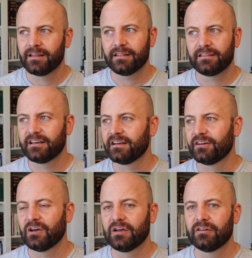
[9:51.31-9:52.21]

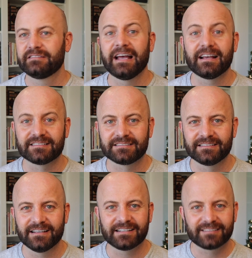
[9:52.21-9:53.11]
The test
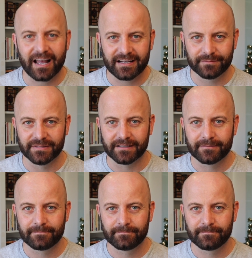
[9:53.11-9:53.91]
excited me.